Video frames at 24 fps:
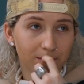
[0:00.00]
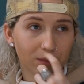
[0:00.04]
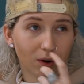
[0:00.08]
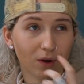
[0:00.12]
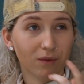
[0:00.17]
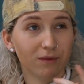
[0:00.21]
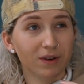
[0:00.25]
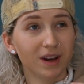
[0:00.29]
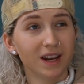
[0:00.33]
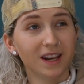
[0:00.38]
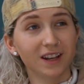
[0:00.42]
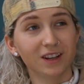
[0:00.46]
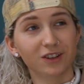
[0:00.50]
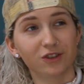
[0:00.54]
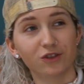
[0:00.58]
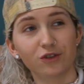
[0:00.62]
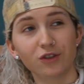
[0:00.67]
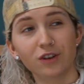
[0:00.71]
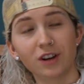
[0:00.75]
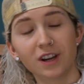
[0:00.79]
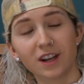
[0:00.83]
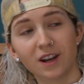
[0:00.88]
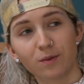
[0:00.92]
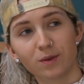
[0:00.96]
But really and
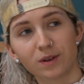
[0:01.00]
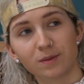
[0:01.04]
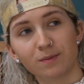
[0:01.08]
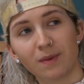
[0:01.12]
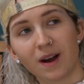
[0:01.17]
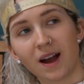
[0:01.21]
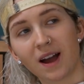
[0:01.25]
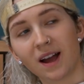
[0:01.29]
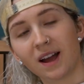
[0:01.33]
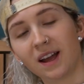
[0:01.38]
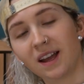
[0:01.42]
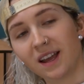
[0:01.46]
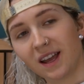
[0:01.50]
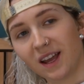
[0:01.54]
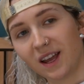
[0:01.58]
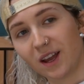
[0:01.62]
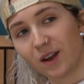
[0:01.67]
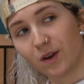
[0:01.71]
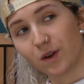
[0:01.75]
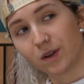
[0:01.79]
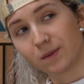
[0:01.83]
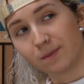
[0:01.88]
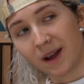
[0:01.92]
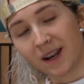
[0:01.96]
truly, it was my
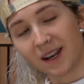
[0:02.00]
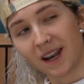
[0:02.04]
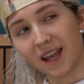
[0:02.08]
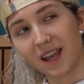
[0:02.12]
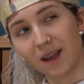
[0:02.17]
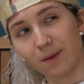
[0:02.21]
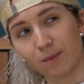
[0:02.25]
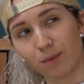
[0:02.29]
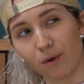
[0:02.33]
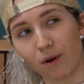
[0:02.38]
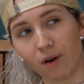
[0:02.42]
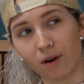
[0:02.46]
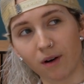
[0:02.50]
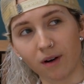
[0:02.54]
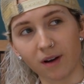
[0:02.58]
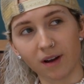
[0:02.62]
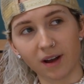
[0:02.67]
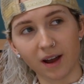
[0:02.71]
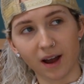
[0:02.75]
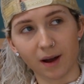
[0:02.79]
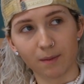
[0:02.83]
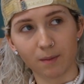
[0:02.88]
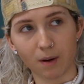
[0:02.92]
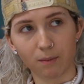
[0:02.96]
neighbour
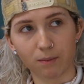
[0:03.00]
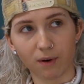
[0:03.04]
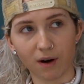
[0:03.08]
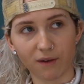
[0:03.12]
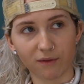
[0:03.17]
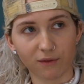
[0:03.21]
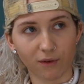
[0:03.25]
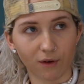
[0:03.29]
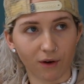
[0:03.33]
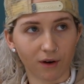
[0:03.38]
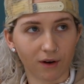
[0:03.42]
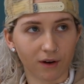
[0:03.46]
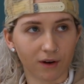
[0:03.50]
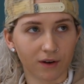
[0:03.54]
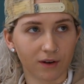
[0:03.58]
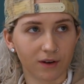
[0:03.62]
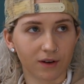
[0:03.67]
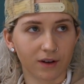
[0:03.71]
and my brother